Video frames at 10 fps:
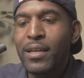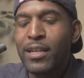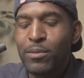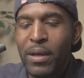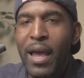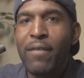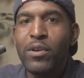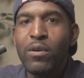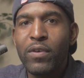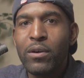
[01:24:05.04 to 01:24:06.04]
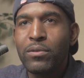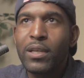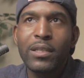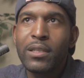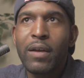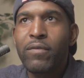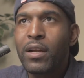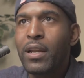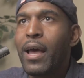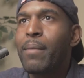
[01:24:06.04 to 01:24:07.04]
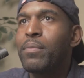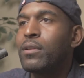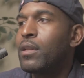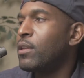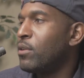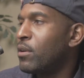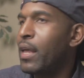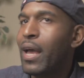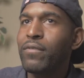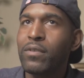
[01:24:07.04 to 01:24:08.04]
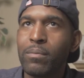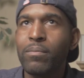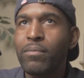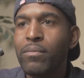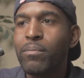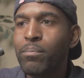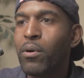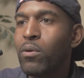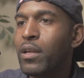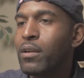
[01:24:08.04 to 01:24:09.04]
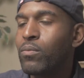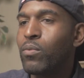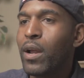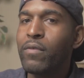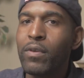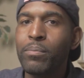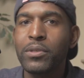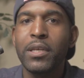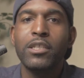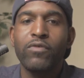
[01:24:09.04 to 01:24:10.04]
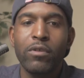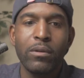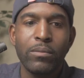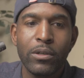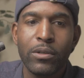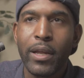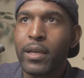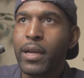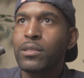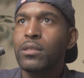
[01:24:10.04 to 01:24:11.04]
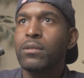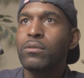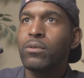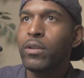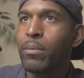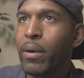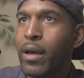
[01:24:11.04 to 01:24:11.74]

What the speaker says: have no votes. That's never going to happen. Like, you're going to have to poll at a relevant percentage for your delegates to really matter.